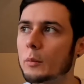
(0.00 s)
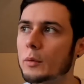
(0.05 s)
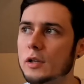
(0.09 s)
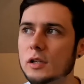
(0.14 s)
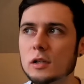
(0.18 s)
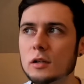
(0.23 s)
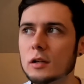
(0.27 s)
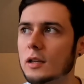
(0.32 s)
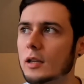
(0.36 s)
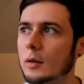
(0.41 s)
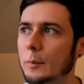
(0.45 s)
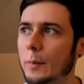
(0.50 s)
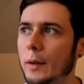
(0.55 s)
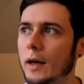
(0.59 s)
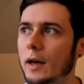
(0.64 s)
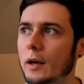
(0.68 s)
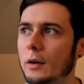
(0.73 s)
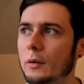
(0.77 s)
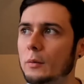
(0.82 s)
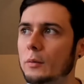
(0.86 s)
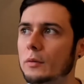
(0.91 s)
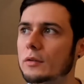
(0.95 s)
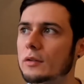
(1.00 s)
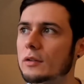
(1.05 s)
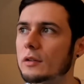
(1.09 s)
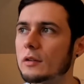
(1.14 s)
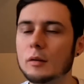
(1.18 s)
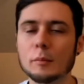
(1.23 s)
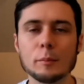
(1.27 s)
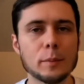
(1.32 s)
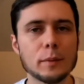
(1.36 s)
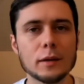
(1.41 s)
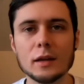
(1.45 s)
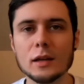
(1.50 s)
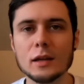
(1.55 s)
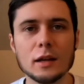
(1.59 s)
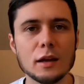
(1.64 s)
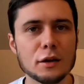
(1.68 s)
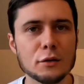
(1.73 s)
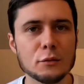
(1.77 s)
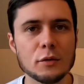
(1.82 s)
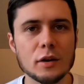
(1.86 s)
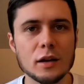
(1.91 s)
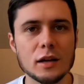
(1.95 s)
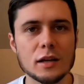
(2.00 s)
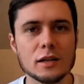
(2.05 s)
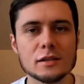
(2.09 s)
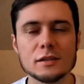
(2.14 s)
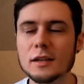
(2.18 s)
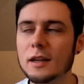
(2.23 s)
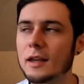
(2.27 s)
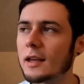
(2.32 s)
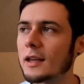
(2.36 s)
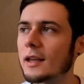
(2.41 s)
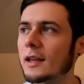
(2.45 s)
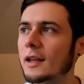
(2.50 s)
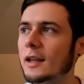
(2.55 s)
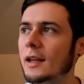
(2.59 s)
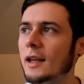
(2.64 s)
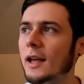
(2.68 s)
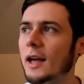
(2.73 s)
which looking back was completely unrealistic.